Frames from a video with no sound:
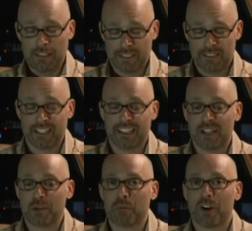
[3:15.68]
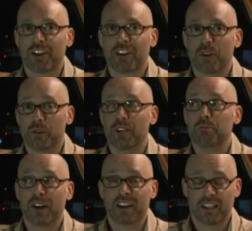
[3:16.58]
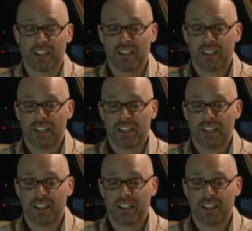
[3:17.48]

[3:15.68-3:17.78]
and then letting Marco and Buck,